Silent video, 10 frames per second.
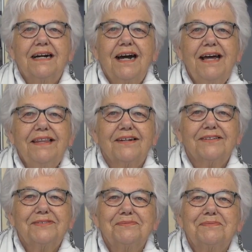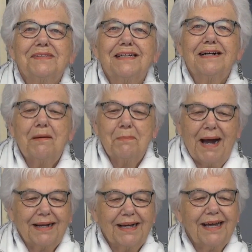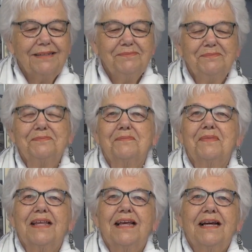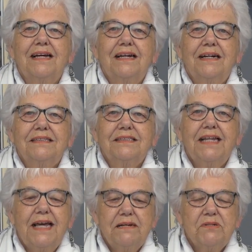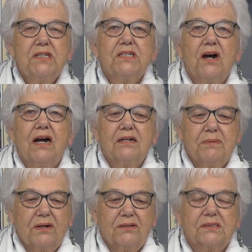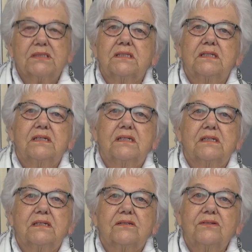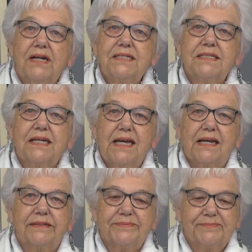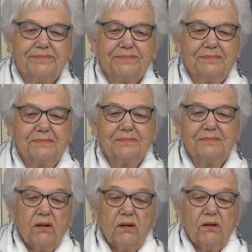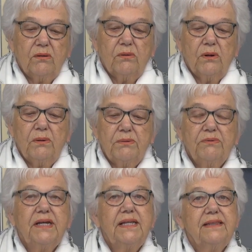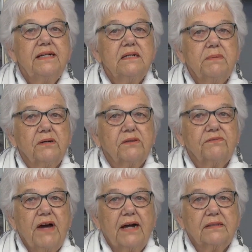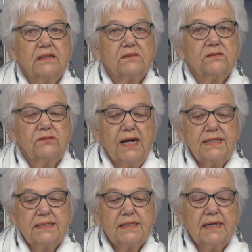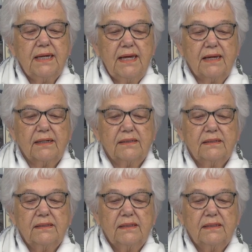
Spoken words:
Hi there, I'm back again. Today I'm going to talk about Christ the King. When we really think about the fact that Christ the King